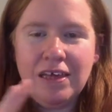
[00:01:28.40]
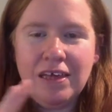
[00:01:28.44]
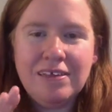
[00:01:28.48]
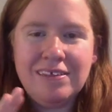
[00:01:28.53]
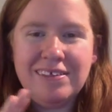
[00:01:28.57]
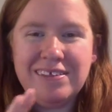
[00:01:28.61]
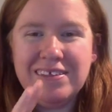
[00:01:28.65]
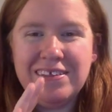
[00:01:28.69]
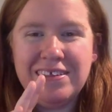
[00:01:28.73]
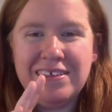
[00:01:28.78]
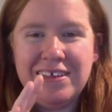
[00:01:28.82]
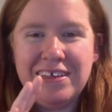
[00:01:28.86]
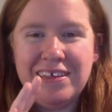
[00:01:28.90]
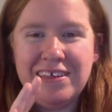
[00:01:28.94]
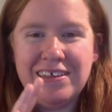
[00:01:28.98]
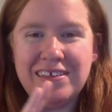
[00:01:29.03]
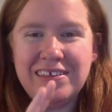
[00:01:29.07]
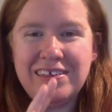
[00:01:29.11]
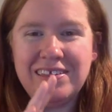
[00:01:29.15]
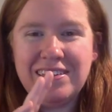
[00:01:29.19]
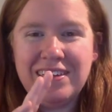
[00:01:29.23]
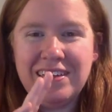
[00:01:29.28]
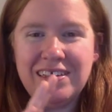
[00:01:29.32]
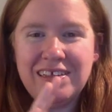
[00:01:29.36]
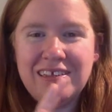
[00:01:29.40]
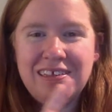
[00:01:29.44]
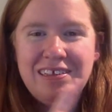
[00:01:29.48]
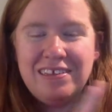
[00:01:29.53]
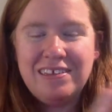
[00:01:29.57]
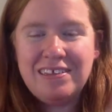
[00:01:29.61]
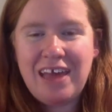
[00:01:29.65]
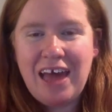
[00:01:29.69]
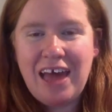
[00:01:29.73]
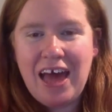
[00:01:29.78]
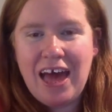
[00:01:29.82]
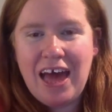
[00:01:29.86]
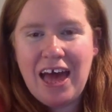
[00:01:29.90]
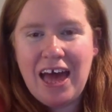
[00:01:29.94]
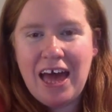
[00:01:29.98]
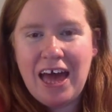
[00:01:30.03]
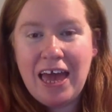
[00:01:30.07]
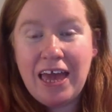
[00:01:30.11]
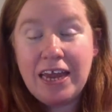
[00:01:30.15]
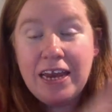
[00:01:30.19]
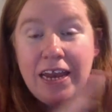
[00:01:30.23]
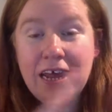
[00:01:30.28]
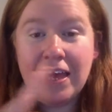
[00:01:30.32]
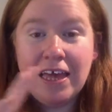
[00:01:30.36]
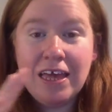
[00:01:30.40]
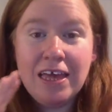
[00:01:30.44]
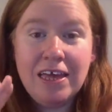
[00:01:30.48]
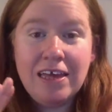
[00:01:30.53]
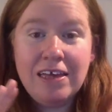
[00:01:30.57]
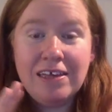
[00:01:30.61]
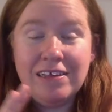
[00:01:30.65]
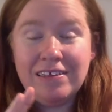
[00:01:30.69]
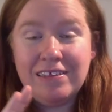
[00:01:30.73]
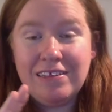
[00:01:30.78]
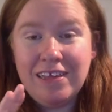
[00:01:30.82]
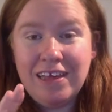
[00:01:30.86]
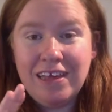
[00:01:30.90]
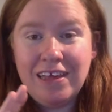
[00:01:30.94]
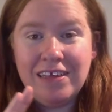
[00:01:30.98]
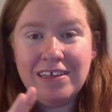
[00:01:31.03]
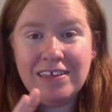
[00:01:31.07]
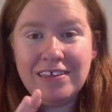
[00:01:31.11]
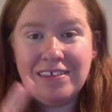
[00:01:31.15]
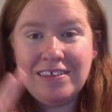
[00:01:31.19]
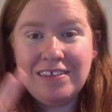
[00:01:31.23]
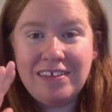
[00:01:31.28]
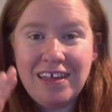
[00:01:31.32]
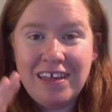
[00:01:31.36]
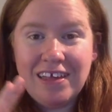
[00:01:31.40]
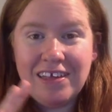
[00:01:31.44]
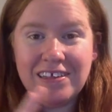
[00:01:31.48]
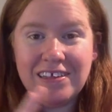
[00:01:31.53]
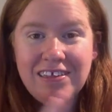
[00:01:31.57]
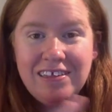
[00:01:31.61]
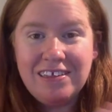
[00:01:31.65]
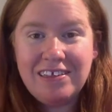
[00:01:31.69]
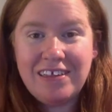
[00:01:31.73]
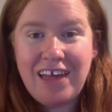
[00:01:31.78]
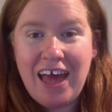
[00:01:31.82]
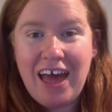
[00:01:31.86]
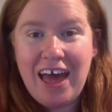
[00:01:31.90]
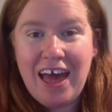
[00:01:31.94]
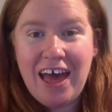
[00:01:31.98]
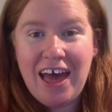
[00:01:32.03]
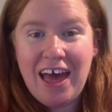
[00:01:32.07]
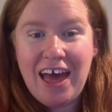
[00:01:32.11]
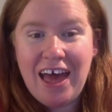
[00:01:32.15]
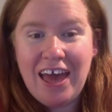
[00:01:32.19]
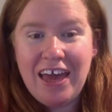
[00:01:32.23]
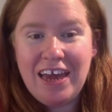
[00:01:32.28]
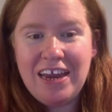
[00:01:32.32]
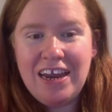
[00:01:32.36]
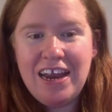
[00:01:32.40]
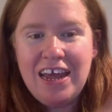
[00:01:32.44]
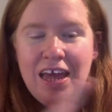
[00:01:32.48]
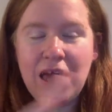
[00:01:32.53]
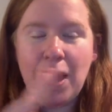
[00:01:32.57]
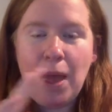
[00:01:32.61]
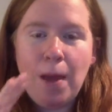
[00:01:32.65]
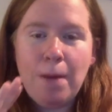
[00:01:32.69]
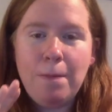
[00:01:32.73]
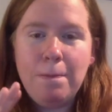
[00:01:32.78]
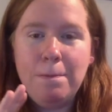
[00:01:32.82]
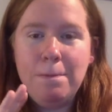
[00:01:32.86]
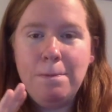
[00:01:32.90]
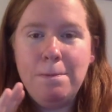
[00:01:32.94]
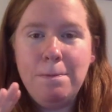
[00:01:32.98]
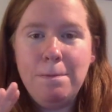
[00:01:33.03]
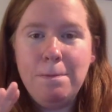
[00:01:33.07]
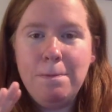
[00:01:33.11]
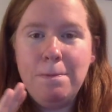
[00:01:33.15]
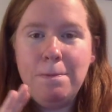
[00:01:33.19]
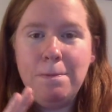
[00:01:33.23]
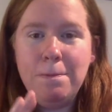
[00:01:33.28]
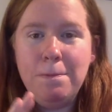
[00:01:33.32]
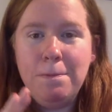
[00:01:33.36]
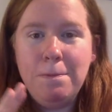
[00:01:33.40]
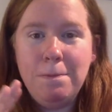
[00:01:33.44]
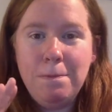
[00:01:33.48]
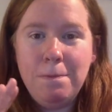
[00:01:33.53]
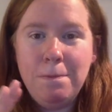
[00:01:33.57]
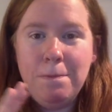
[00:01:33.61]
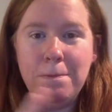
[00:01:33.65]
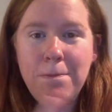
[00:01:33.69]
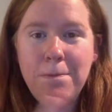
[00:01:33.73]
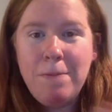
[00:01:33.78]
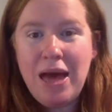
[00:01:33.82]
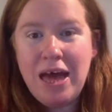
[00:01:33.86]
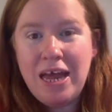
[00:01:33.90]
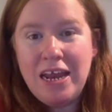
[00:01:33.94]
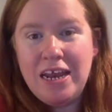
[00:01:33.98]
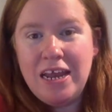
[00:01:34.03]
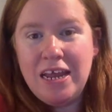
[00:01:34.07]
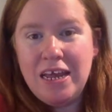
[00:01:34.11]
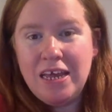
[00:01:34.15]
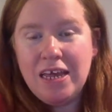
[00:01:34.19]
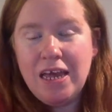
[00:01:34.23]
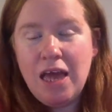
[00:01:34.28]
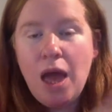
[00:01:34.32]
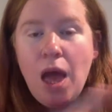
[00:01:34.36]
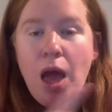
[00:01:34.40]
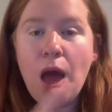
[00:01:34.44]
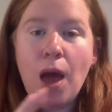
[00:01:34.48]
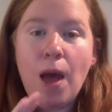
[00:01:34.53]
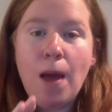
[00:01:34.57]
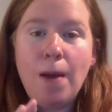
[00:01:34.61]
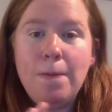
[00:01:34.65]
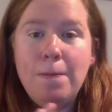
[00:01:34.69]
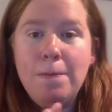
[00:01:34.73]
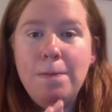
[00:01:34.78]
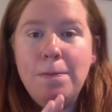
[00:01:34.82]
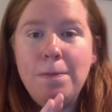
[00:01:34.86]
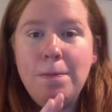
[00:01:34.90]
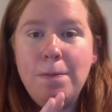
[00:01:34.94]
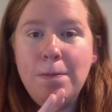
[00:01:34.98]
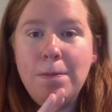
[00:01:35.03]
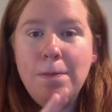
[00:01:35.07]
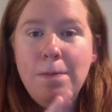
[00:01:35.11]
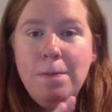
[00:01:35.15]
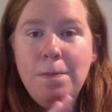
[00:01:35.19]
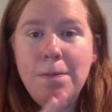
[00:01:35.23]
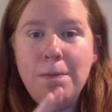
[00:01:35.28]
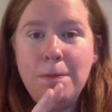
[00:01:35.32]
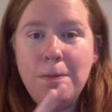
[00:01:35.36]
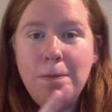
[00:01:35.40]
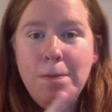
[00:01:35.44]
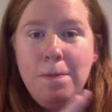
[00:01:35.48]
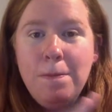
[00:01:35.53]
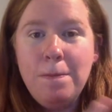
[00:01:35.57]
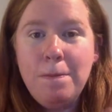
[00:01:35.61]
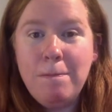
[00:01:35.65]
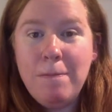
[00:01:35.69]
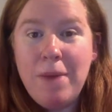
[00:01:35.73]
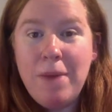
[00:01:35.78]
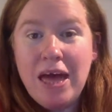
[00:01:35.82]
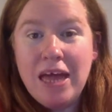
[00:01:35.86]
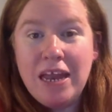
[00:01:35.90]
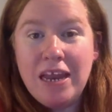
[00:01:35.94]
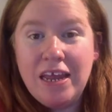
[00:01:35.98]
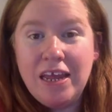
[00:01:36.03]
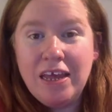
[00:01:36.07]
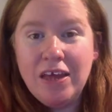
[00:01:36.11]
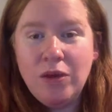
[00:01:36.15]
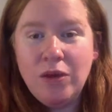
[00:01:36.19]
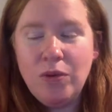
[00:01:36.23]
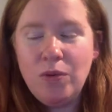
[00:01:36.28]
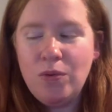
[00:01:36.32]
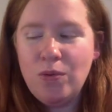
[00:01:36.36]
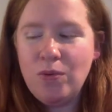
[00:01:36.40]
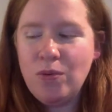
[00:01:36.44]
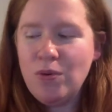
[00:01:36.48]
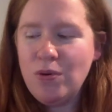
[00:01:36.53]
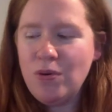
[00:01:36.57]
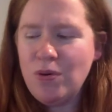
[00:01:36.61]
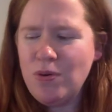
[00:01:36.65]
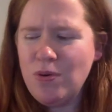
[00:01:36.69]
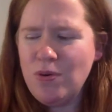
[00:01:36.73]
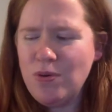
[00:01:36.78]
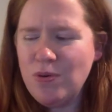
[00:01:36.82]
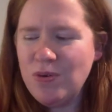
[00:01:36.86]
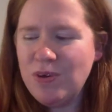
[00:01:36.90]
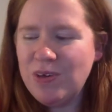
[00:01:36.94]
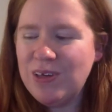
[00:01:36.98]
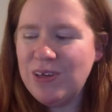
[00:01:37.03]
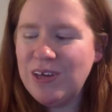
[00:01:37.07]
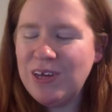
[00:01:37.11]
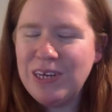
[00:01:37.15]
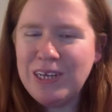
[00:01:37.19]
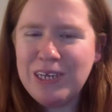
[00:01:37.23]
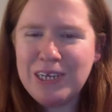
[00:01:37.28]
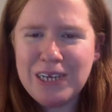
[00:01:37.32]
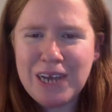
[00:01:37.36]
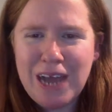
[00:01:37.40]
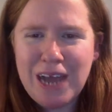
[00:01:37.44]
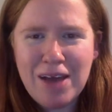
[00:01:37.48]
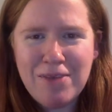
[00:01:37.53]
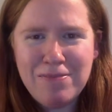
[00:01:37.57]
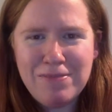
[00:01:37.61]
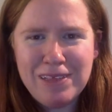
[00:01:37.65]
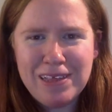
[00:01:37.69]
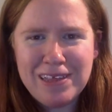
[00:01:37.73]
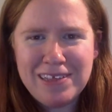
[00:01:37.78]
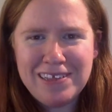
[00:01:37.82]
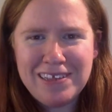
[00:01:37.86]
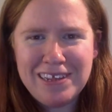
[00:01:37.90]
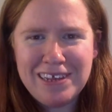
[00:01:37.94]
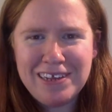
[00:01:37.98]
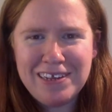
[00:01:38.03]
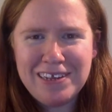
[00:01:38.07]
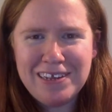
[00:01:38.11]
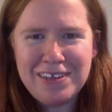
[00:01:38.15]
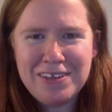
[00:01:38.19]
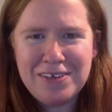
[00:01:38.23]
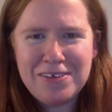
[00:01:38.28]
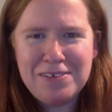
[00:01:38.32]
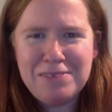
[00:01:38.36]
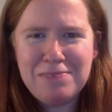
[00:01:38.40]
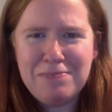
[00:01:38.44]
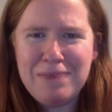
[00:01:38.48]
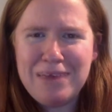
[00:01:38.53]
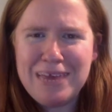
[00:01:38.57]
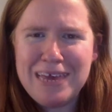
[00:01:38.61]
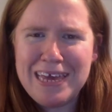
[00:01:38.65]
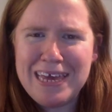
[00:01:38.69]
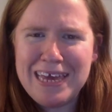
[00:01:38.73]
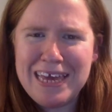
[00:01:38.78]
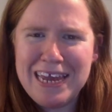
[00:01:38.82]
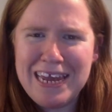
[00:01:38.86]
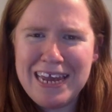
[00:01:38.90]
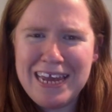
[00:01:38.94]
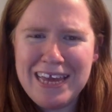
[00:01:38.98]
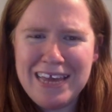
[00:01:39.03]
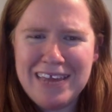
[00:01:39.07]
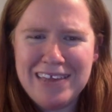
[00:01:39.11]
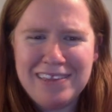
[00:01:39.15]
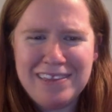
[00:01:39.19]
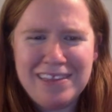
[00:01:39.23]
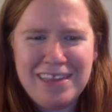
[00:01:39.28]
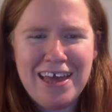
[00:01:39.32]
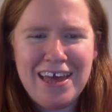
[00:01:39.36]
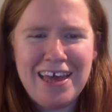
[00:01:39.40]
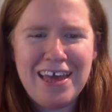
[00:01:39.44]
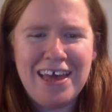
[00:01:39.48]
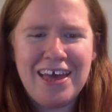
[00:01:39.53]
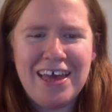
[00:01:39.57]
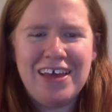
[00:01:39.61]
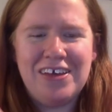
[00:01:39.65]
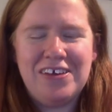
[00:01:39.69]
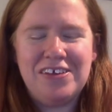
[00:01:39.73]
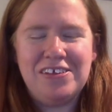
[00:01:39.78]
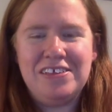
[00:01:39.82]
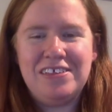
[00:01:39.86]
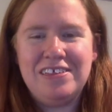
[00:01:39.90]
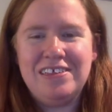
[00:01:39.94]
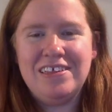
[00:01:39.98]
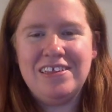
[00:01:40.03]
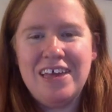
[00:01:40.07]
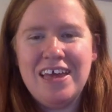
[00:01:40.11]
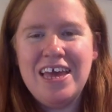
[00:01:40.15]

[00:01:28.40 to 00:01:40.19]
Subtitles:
S, s, side. S, s, side. M, m, mud. M, m, mud. Ooh, good job listening to those beginning sounds.